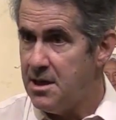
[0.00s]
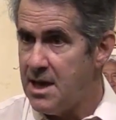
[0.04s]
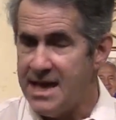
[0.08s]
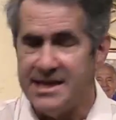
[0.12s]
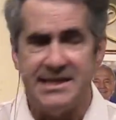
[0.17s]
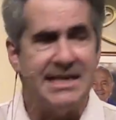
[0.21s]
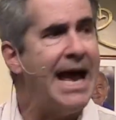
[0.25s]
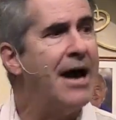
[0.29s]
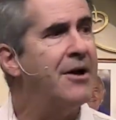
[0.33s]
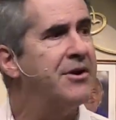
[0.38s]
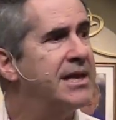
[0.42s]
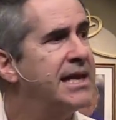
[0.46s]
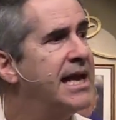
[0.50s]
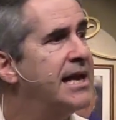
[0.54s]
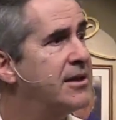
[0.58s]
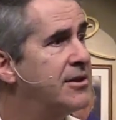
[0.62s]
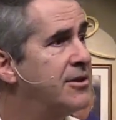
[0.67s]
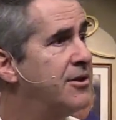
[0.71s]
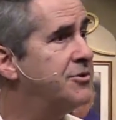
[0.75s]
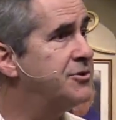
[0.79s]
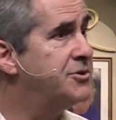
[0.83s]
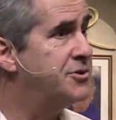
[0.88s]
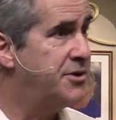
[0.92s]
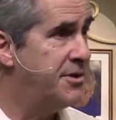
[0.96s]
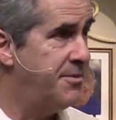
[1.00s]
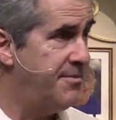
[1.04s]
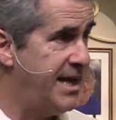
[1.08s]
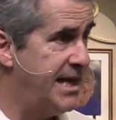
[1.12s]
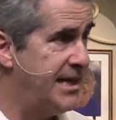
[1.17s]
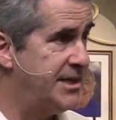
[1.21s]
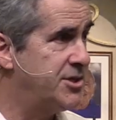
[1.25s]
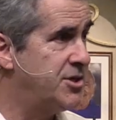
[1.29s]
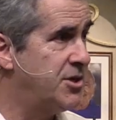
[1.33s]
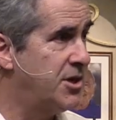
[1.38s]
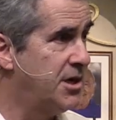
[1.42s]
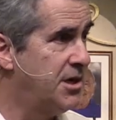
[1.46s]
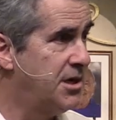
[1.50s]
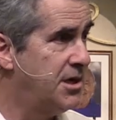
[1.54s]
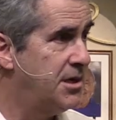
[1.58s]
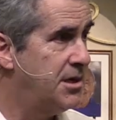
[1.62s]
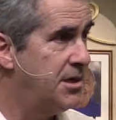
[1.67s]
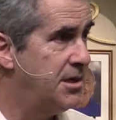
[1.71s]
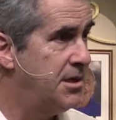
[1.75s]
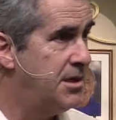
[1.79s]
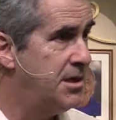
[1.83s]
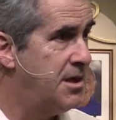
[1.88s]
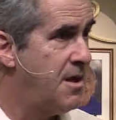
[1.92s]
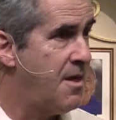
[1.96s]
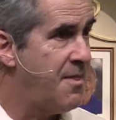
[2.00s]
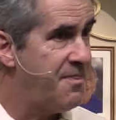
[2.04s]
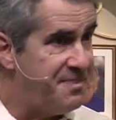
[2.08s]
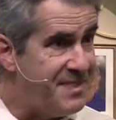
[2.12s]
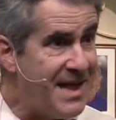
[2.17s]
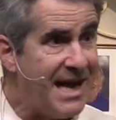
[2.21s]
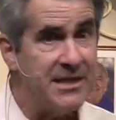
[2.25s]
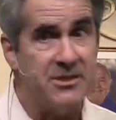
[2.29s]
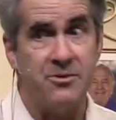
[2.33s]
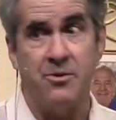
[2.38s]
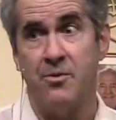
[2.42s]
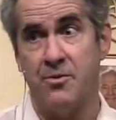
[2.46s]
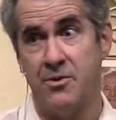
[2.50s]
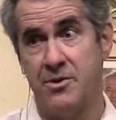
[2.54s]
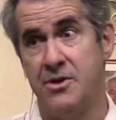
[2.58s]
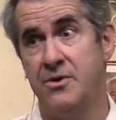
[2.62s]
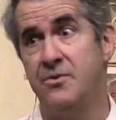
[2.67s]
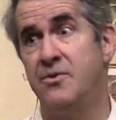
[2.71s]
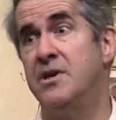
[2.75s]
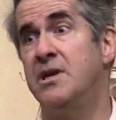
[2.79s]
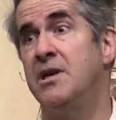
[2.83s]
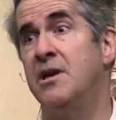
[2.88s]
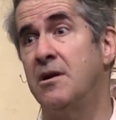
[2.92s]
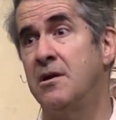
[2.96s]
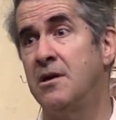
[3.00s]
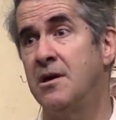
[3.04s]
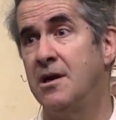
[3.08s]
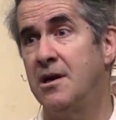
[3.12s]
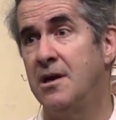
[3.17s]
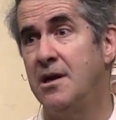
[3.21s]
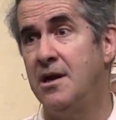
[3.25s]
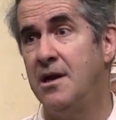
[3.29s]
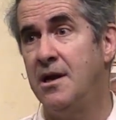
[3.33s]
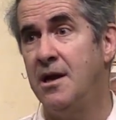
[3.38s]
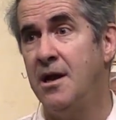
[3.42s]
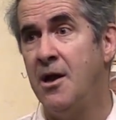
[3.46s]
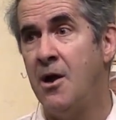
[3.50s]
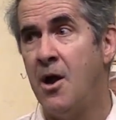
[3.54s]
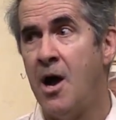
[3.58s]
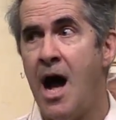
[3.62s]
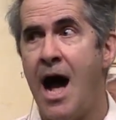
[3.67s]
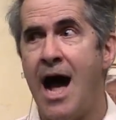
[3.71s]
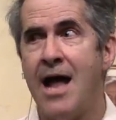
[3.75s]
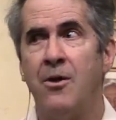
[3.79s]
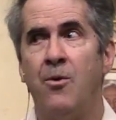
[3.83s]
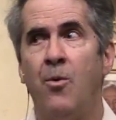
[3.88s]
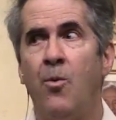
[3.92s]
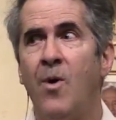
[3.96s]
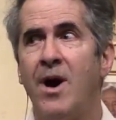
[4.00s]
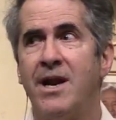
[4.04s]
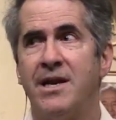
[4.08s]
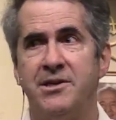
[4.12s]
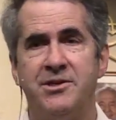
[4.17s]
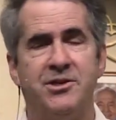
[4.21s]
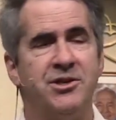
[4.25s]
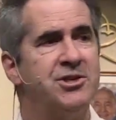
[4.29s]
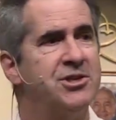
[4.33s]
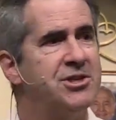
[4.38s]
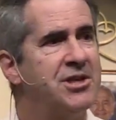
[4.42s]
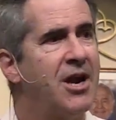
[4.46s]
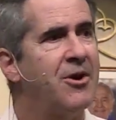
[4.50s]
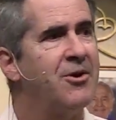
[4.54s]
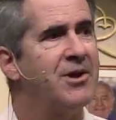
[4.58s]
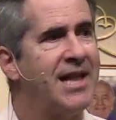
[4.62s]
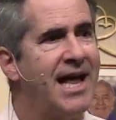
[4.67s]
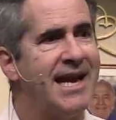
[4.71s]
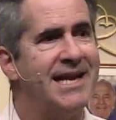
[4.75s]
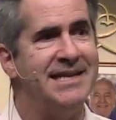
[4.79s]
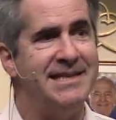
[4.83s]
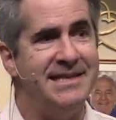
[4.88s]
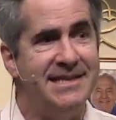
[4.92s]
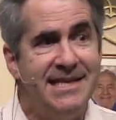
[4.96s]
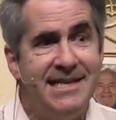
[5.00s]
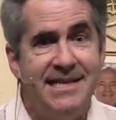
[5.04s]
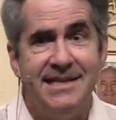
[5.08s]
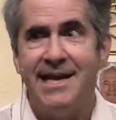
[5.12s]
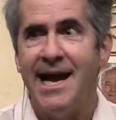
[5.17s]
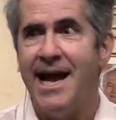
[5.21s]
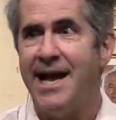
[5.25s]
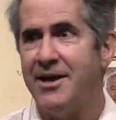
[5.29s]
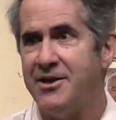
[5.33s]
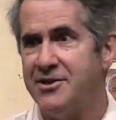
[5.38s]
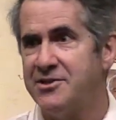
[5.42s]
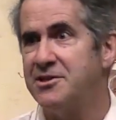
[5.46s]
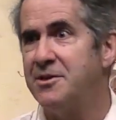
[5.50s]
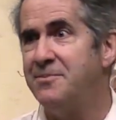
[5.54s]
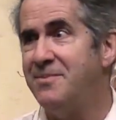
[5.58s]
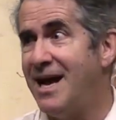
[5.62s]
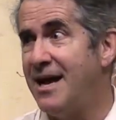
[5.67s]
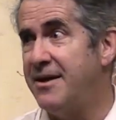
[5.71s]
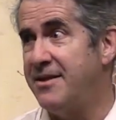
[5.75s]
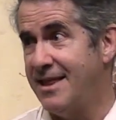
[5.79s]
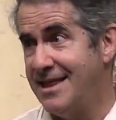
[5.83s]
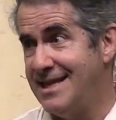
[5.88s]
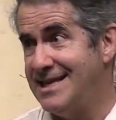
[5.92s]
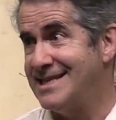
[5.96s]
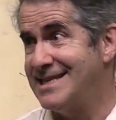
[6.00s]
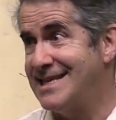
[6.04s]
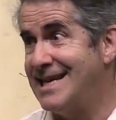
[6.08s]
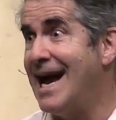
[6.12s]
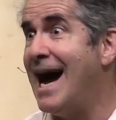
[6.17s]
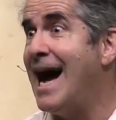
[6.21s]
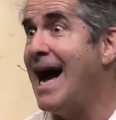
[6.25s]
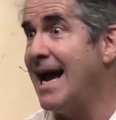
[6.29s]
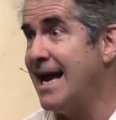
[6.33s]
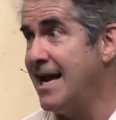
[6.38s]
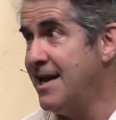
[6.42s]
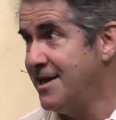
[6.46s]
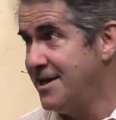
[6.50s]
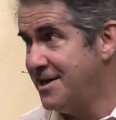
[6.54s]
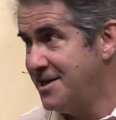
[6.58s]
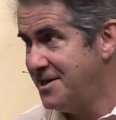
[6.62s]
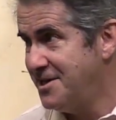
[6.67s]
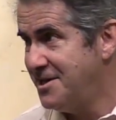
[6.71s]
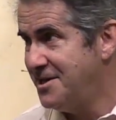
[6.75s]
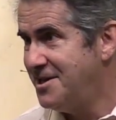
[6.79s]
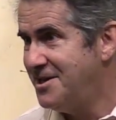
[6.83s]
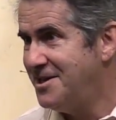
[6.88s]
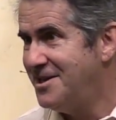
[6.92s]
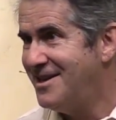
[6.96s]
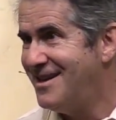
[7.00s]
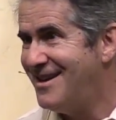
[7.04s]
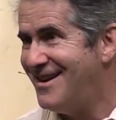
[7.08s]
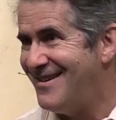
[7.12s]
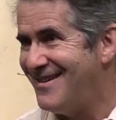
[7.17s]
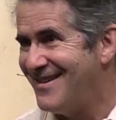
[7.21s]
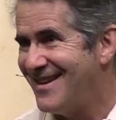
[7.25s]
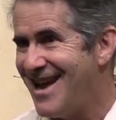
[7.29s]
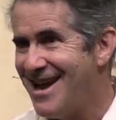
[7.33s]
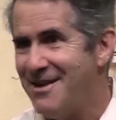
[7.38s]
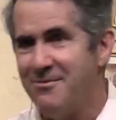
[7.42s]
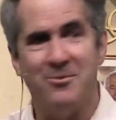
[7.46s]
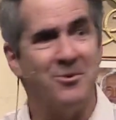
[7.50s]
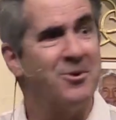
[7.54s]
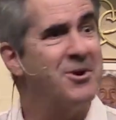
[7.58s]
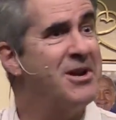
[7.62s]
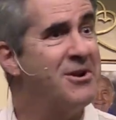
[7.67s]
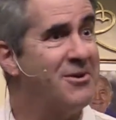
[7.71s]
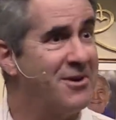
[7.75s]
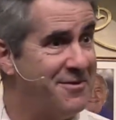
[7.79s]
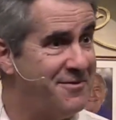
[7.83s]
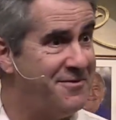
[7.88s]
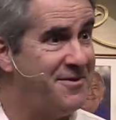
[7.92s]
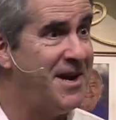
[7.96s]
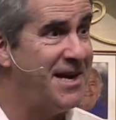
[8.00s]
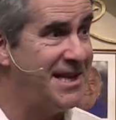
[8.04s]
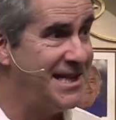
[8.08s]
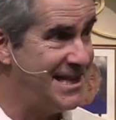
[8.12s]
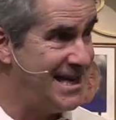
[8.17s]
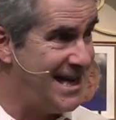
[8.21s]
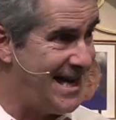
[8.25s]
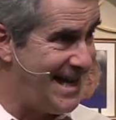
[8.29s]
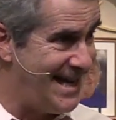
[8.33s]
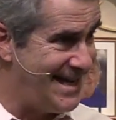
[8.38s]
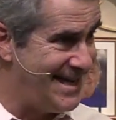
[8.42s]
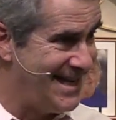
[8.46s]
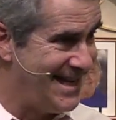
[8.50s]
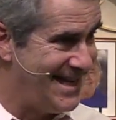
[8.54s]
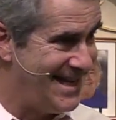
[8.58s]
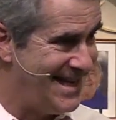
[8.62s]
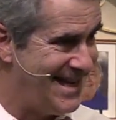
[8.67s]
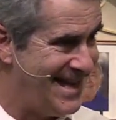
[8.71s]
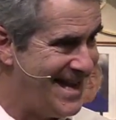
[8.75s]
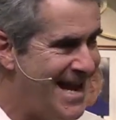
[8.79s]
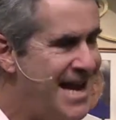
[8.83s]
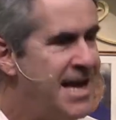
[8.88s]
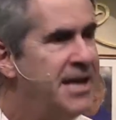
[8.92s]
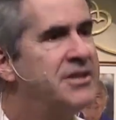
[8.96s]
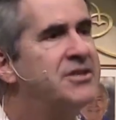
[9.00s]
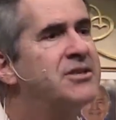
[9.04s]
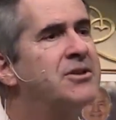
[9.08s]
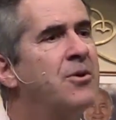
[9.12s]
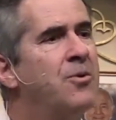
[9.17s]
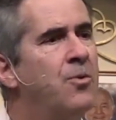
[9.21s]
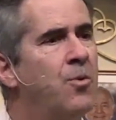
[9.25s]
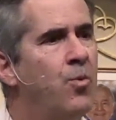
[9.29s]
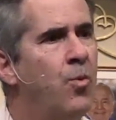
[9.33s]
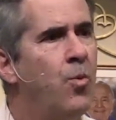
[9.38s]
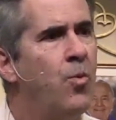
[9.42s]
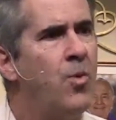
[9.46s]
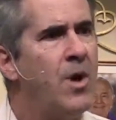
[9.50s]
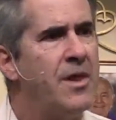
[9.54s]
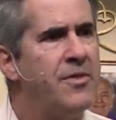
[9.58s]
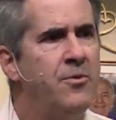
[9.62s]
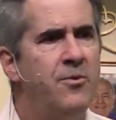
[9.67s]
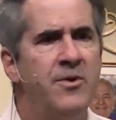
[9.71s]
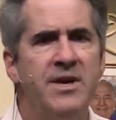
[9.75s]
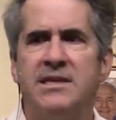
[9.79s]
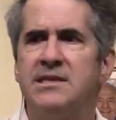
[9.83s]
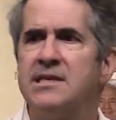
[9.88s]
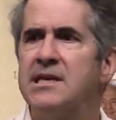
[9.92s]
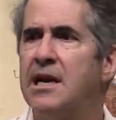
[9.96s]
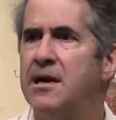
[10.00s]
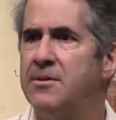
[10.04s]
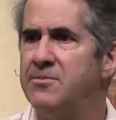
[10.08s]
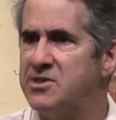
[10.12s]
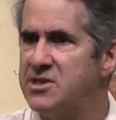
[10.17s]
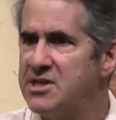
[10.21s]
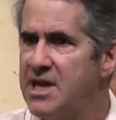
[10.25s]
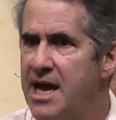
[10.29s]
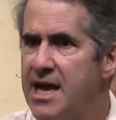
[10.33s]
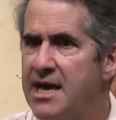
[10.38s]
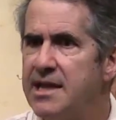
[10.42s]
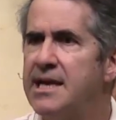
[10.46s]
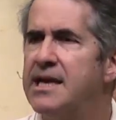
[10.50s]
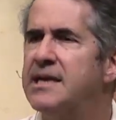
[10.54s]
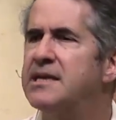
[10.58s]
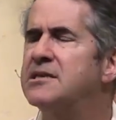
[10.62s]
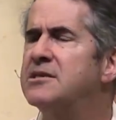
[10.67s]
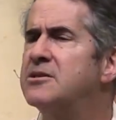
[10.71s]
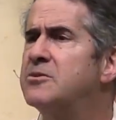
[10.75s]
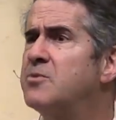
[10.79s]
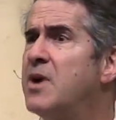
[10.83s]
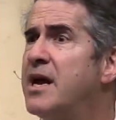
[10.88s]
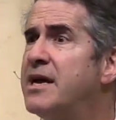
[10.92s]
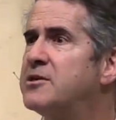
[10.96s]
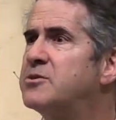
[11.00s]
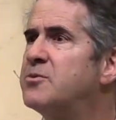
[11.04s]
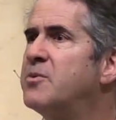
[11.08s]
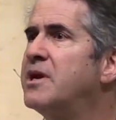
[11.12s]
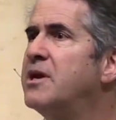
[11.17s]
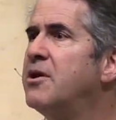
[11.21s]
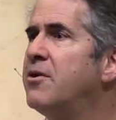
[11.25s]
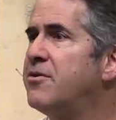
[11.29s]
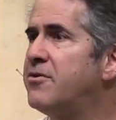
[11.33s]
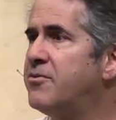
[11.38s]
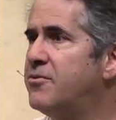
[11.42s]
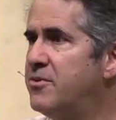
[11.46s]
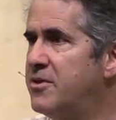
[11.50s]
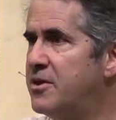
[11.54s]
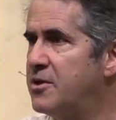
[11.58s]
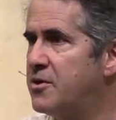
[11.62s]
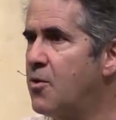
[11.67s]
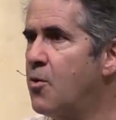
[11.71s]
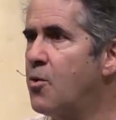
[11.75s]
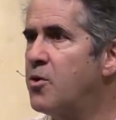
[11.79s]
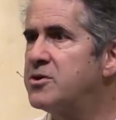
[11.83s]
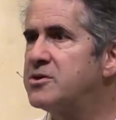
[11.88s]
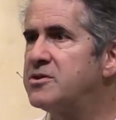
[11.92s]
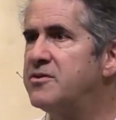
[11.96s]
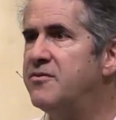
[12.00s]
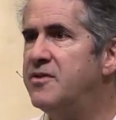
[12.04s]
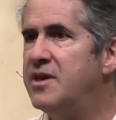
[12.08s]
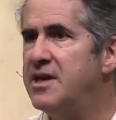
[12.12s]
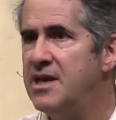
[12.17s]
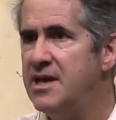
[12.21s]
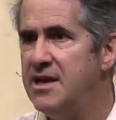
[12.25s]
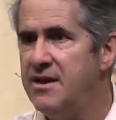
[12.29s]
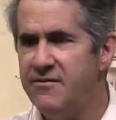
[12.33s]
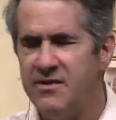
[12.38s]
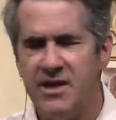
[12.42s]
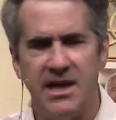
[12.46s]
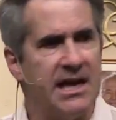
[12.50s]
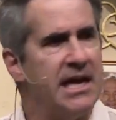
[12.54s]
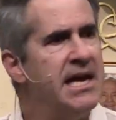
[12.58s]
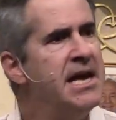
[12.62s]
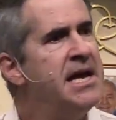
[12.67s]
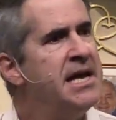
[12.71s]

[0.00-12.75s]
as how to get closer to Master. That's what we're doing here. I don't want to just share a lot of details about this guy. Okay, we're here to find God. So the reason I'm saying that is as we go through the course of the evening,